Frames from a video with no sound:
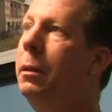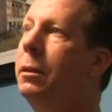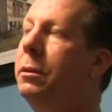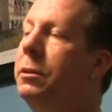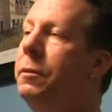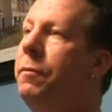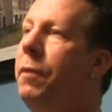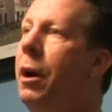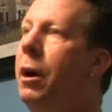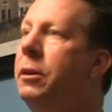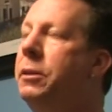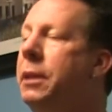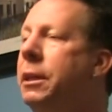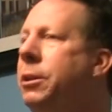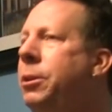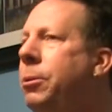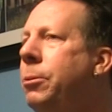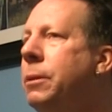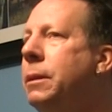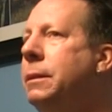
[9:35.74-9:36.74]
the safaris I
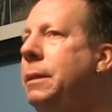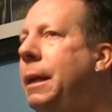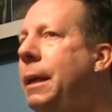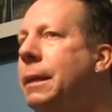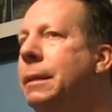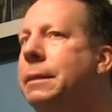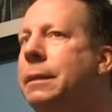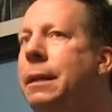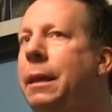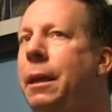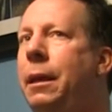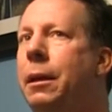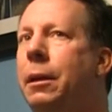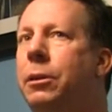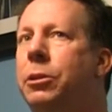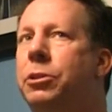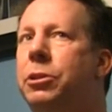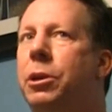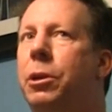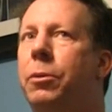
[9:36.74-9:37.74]
do in
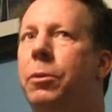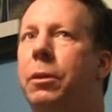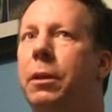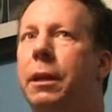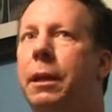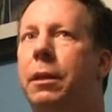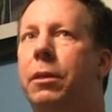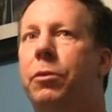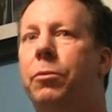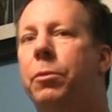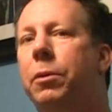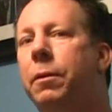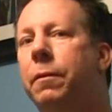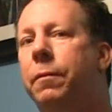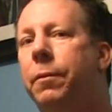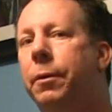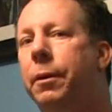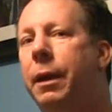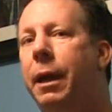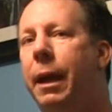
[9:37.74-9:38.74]
Tanzania, you should go to like 3 or
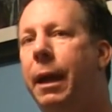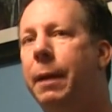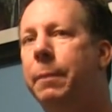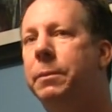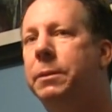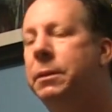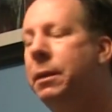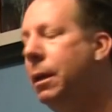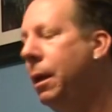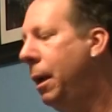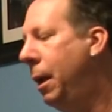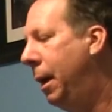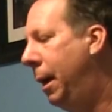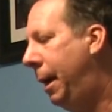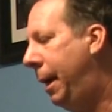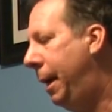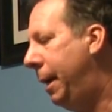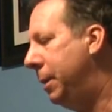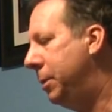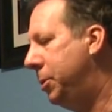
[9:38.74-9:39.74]
4 camps.
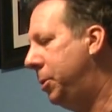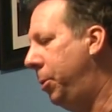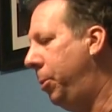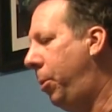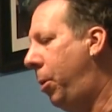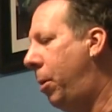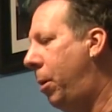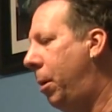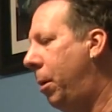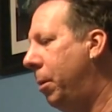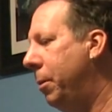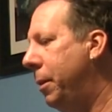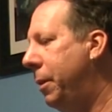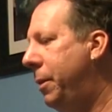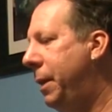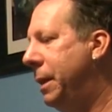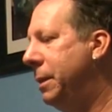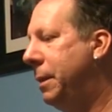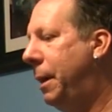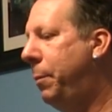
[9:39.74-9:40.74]
So all the
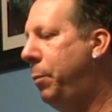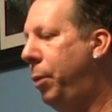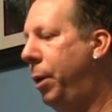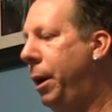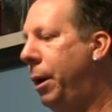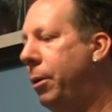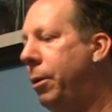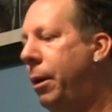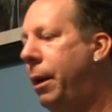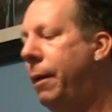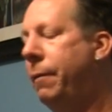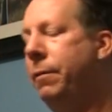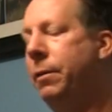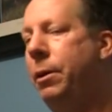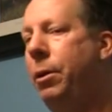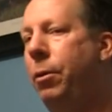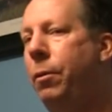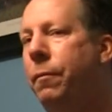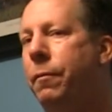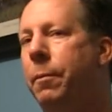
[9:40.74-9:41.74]
things I bring are going to have to
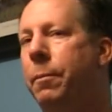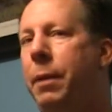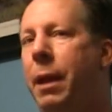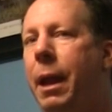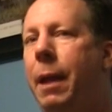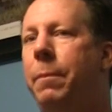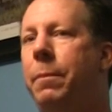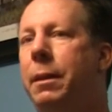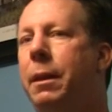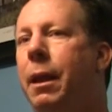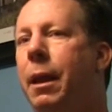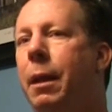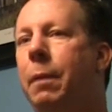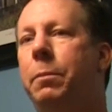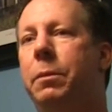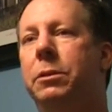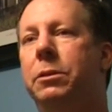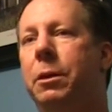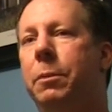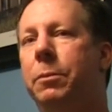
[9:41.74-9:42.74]
go from camp to
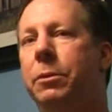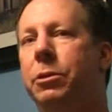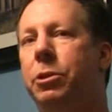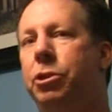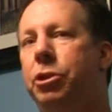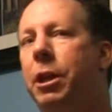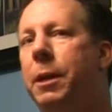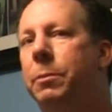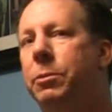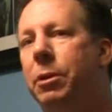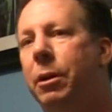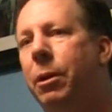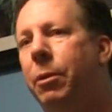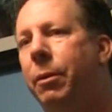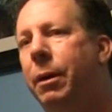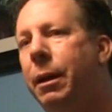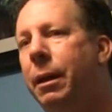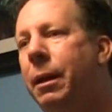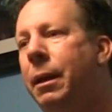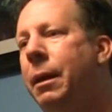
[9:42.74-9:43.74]
camp in someone's Jeep. So I
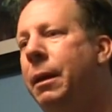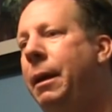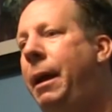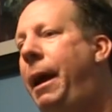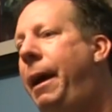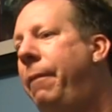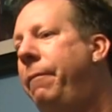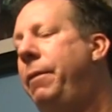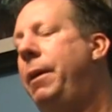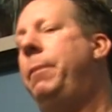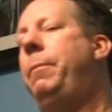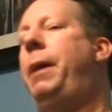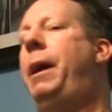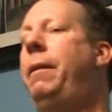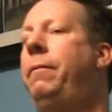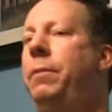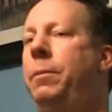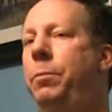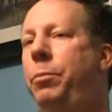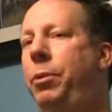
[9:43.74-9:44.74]
don't want to have them
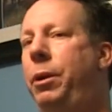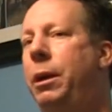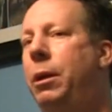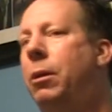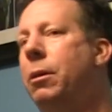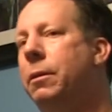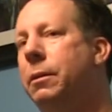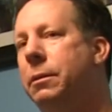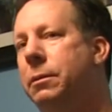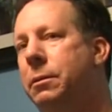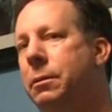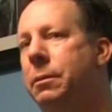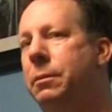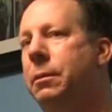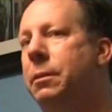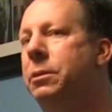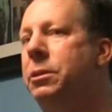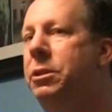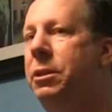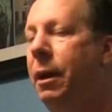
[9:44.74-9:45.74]
have to bring all this
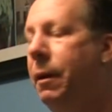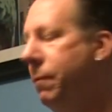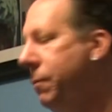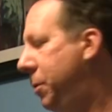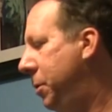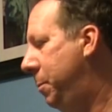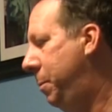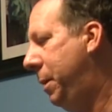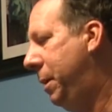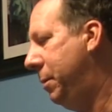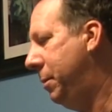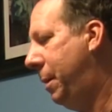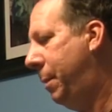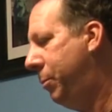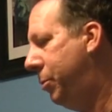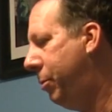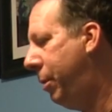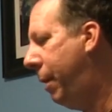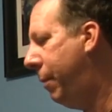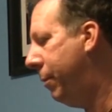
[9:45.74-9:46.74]
stuff just because
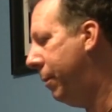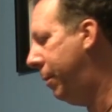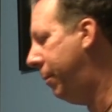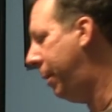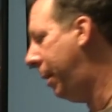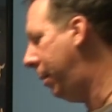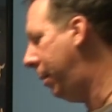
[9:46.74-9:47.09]
I'm traveling